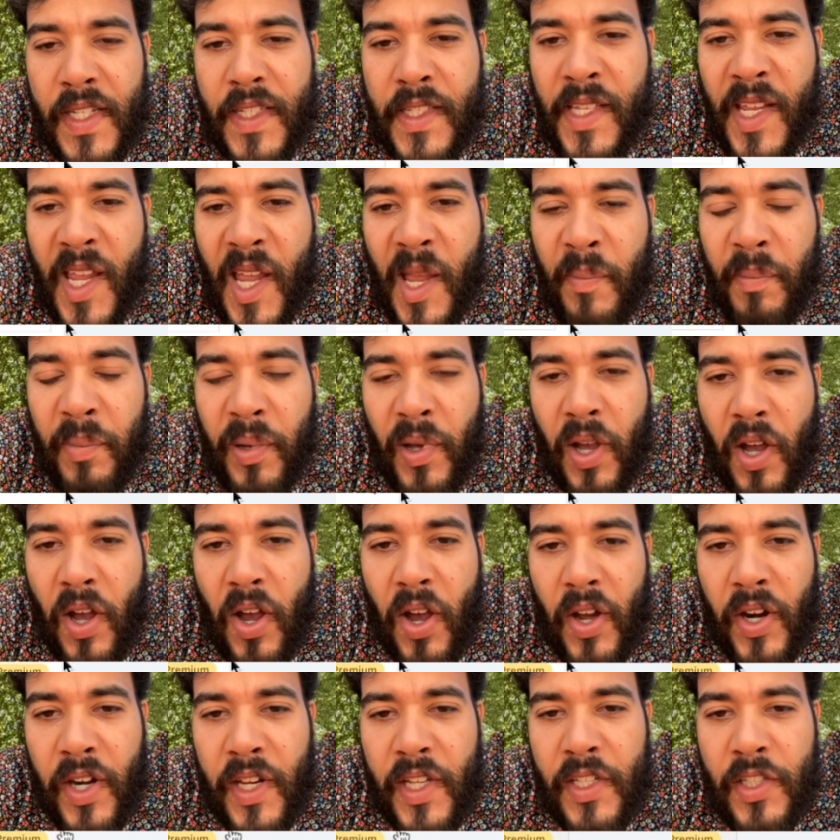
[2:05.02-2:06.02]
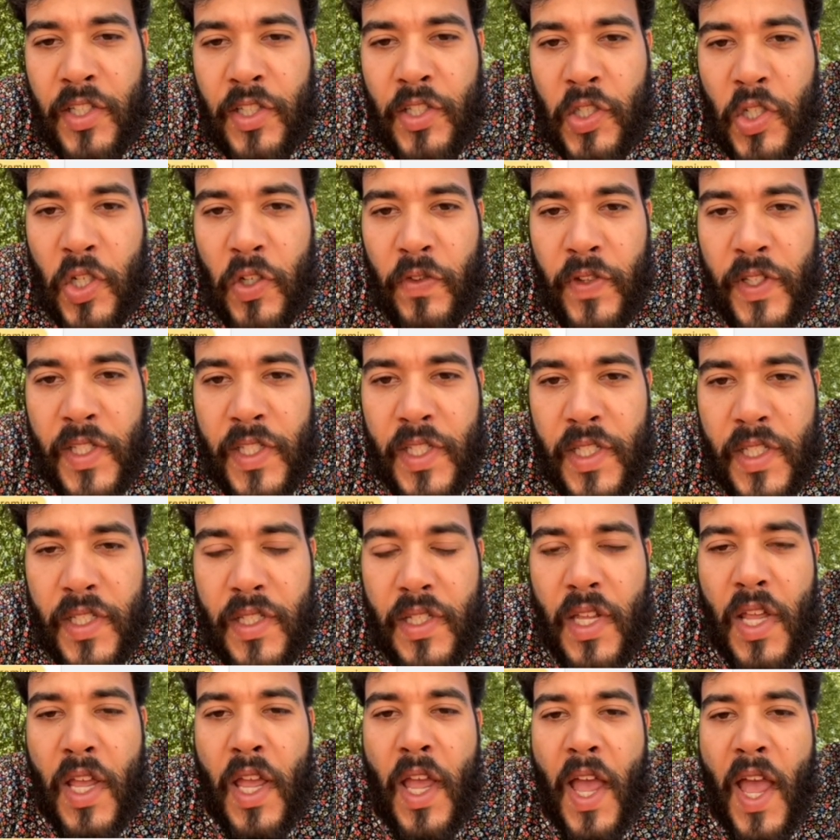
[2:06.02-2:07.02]
Tampa awning
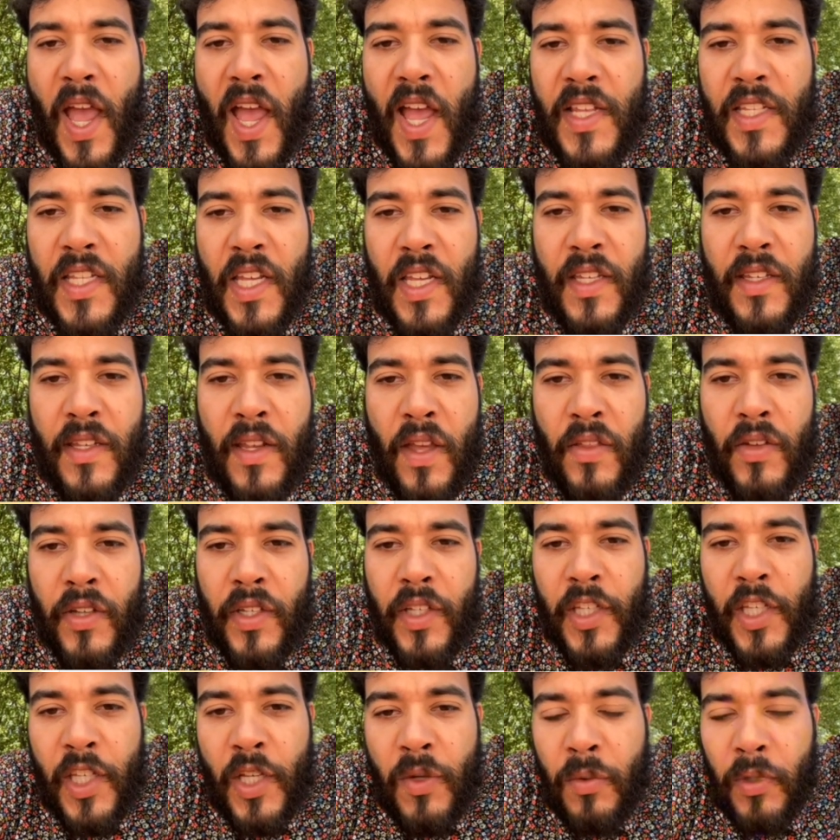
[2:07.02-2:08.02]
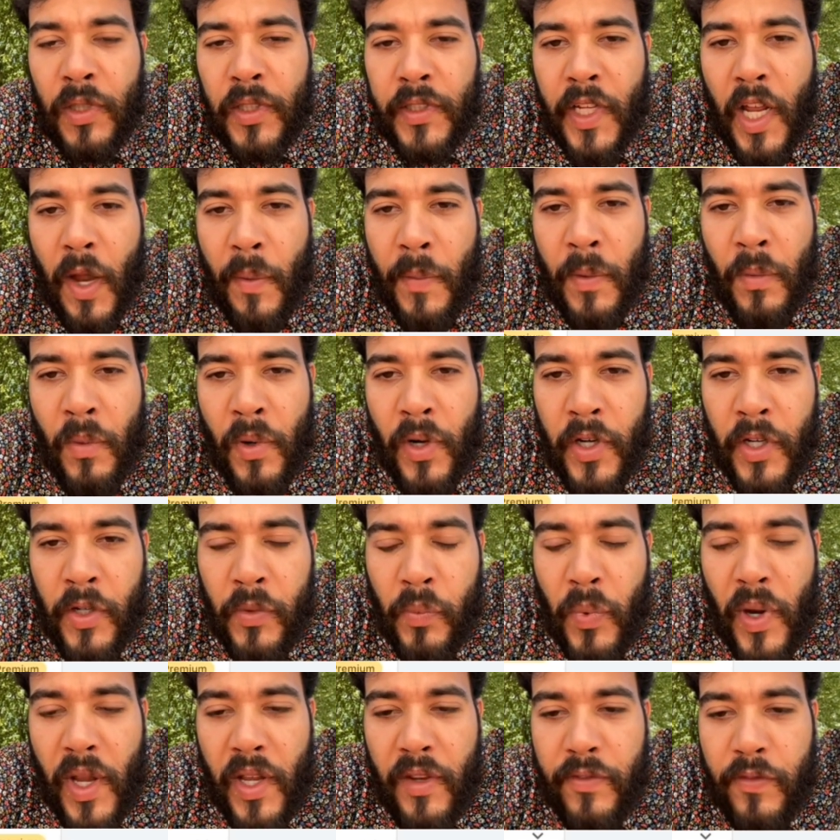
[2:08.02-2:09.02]
services as another keyword that we wanted to
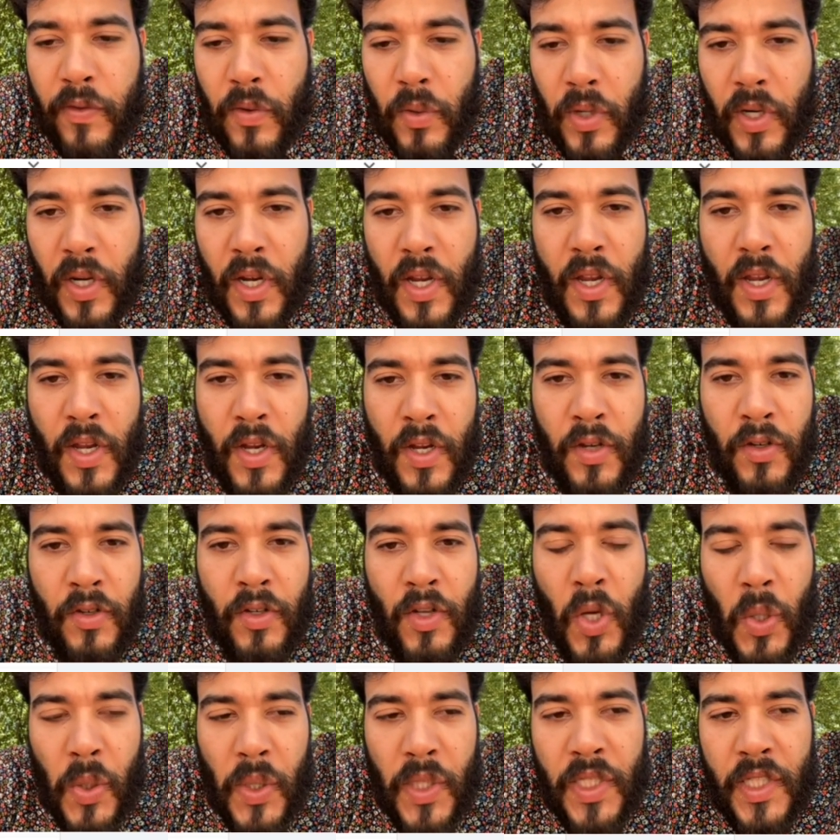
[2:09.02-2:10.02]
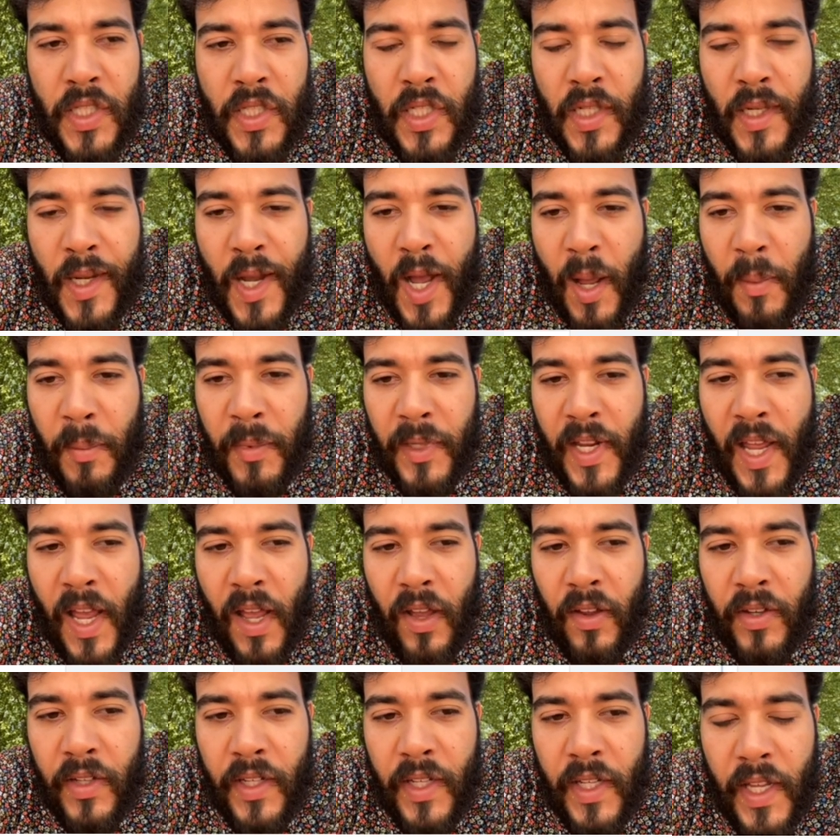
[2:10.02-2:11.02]
rank for. Notice the
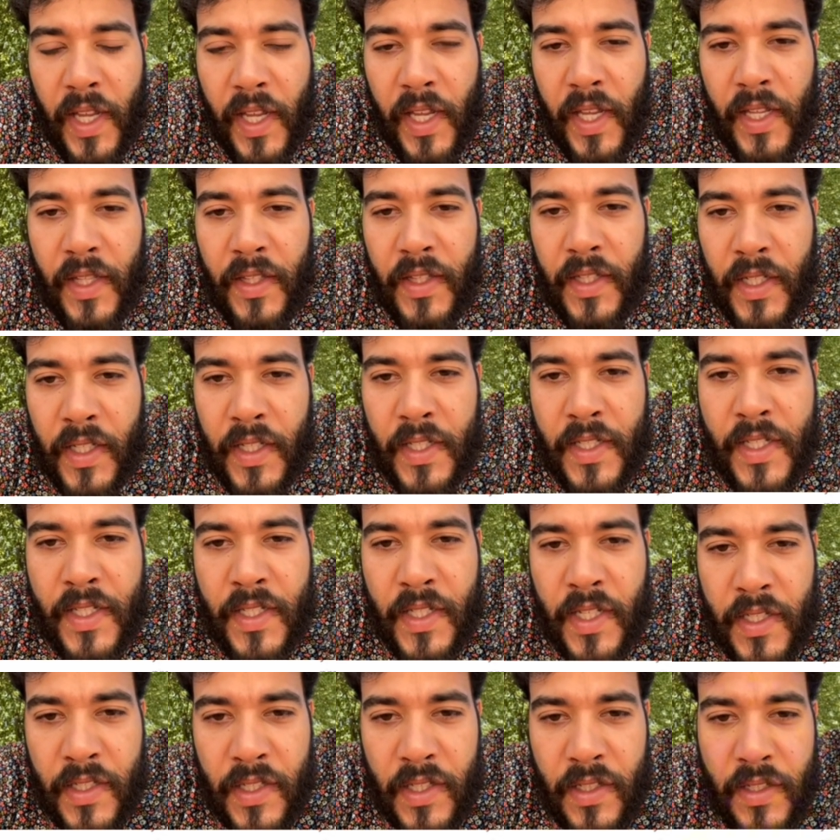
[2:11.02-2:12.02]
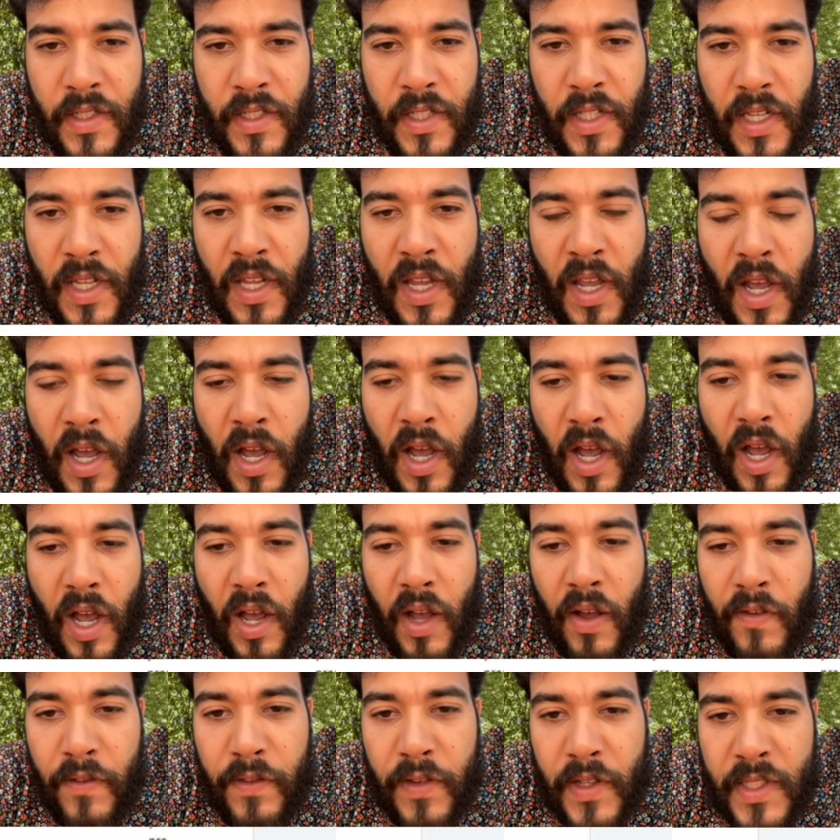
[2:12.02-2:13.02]
commonality and the consistency
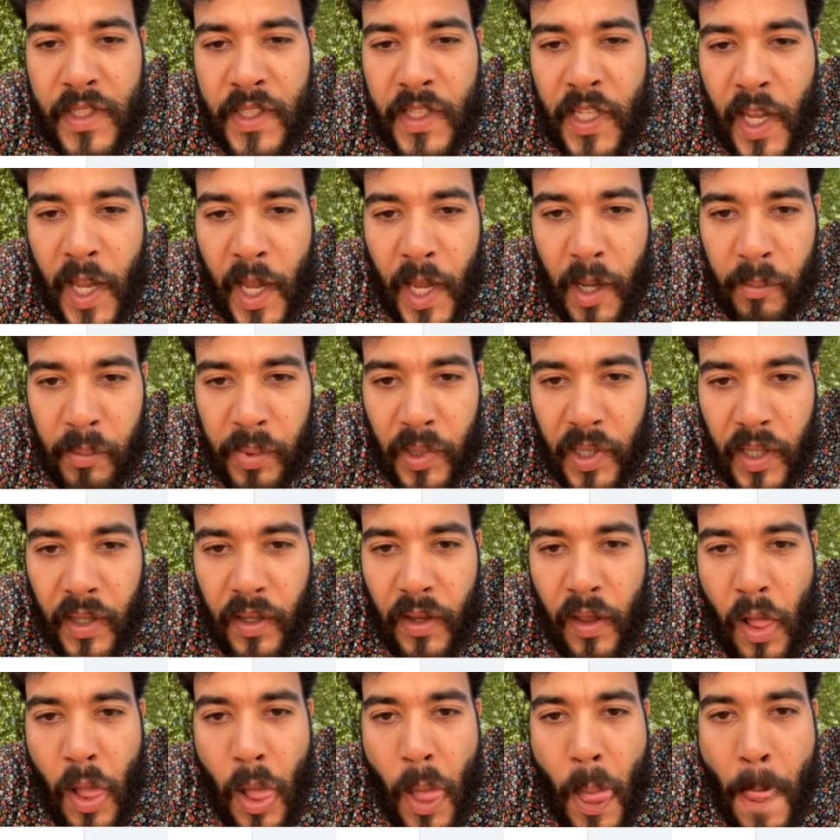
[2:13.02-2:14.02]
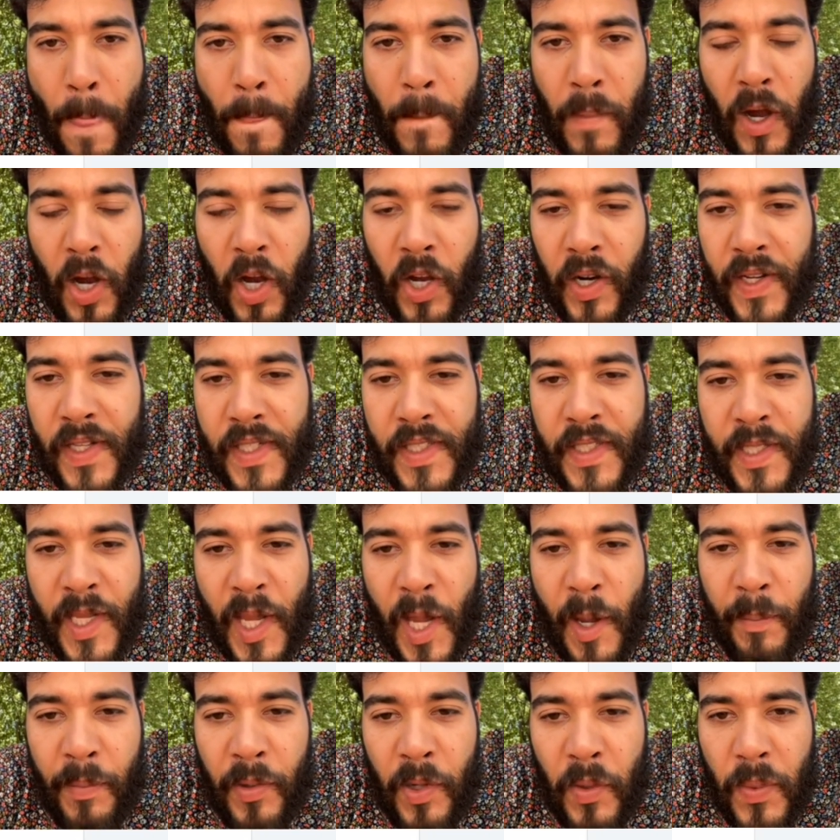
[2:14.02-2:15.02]
of Tampa. Awnings
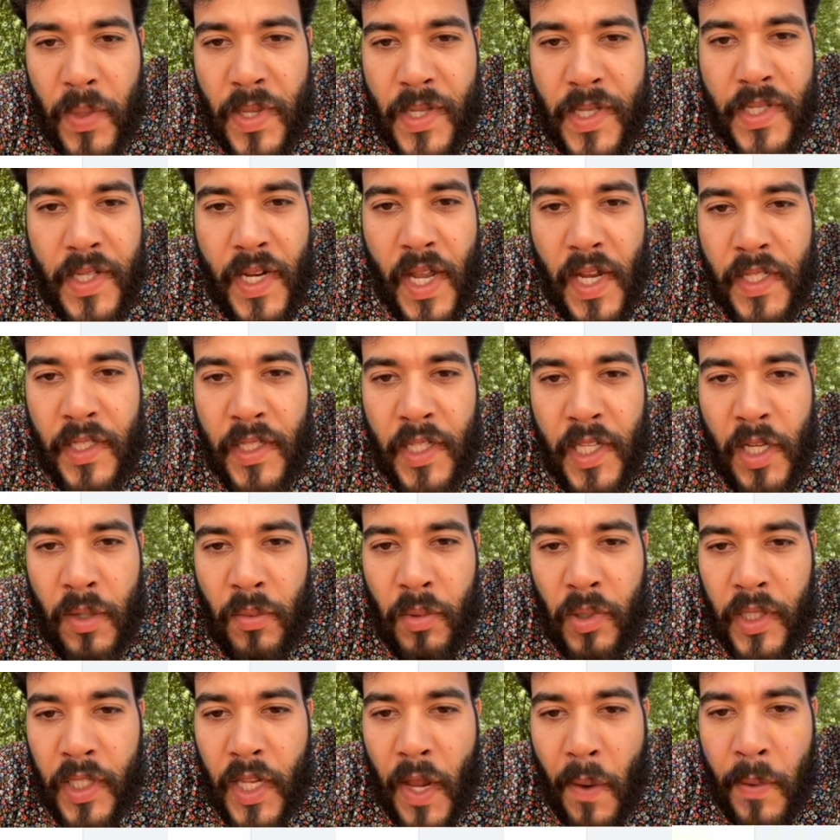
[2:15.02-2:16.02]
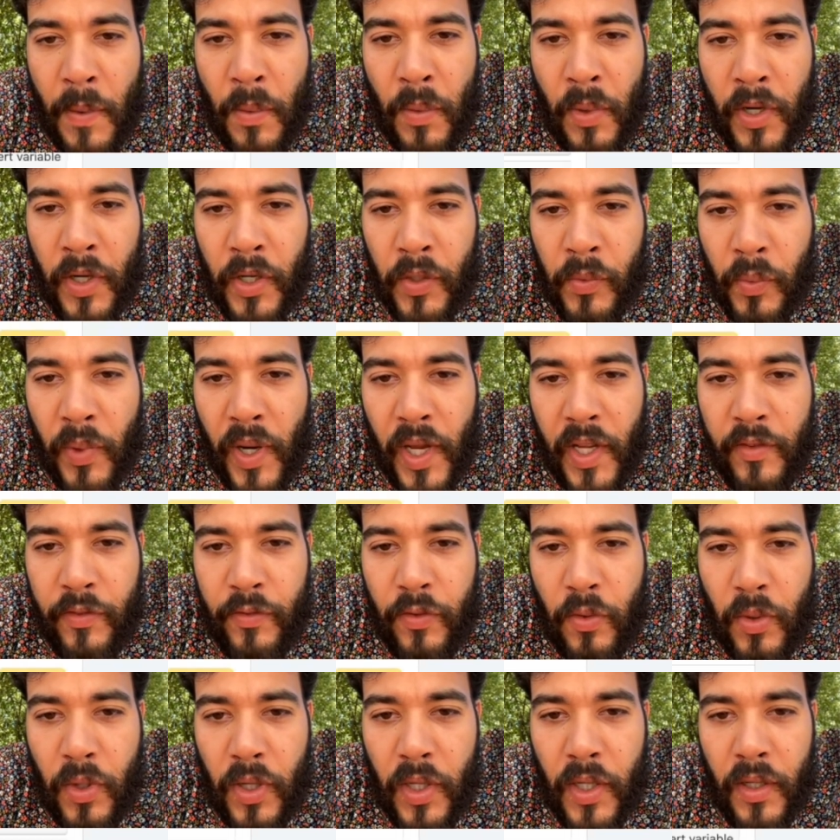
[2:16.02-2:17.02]
Tampa was the next keyword that we wanted to rank
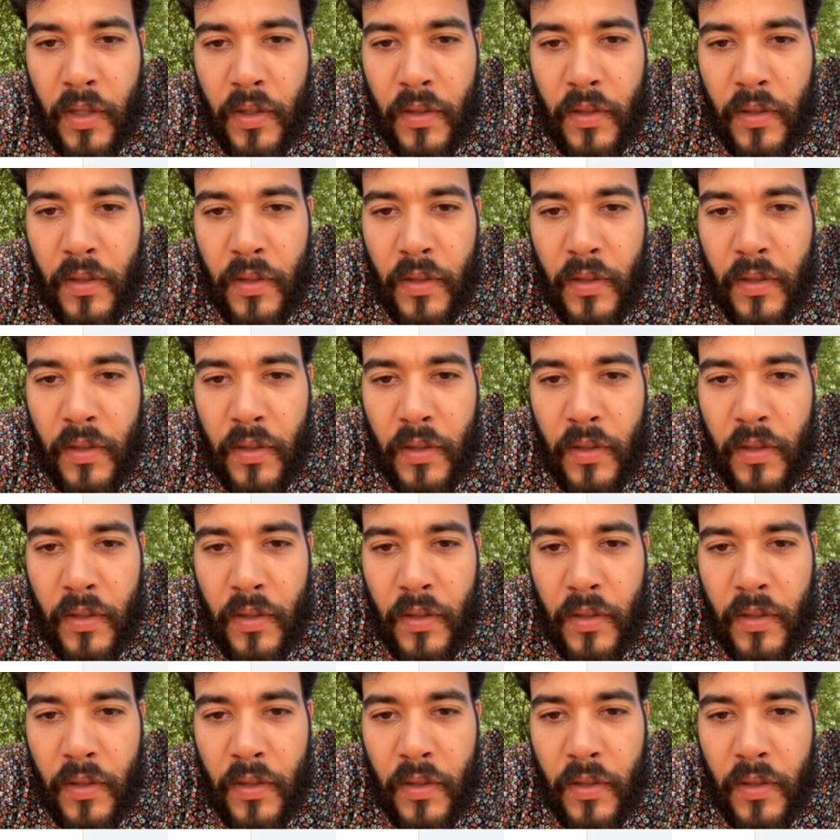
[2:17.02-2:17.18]
for.